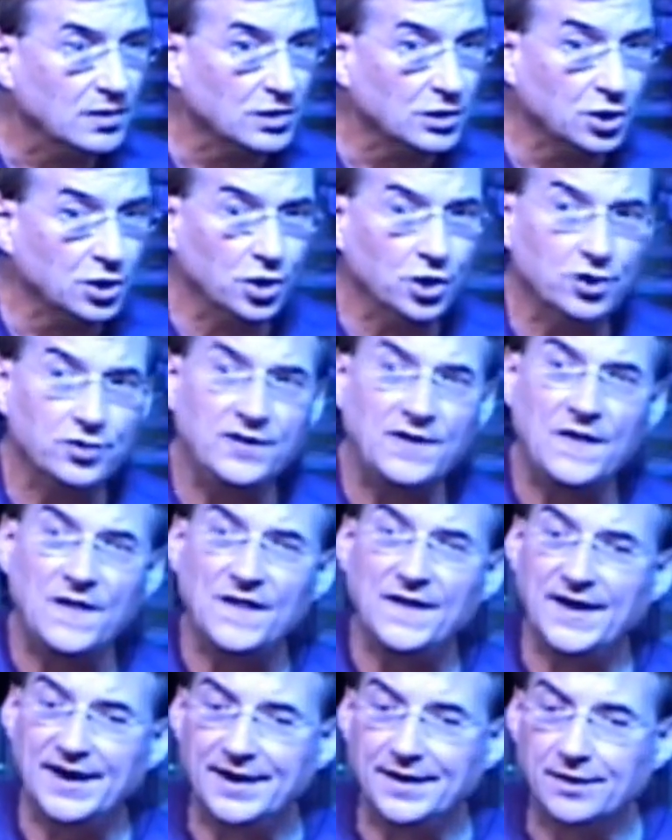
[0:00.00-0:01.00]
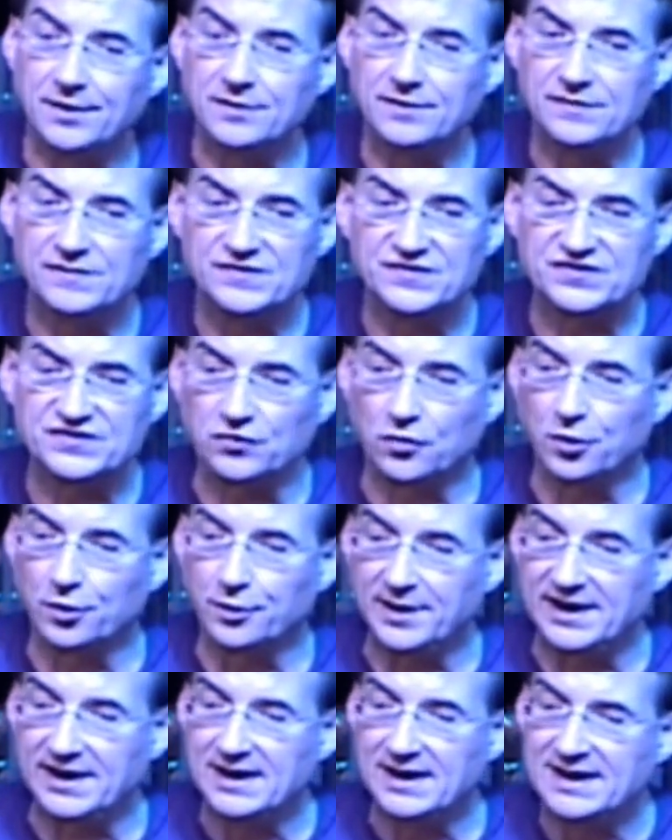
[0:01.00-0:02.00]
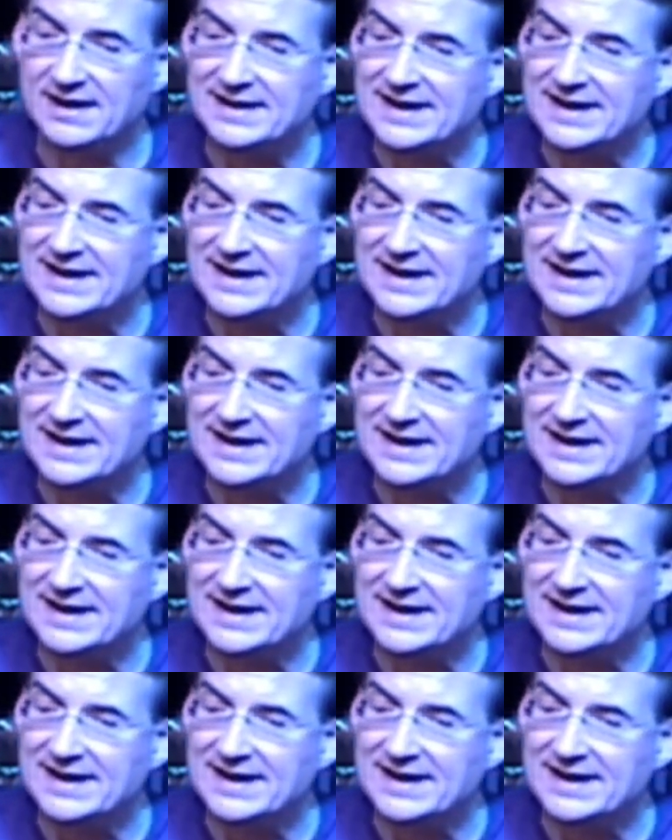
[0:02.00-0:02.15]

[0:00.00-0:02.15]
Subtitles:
Learn their story.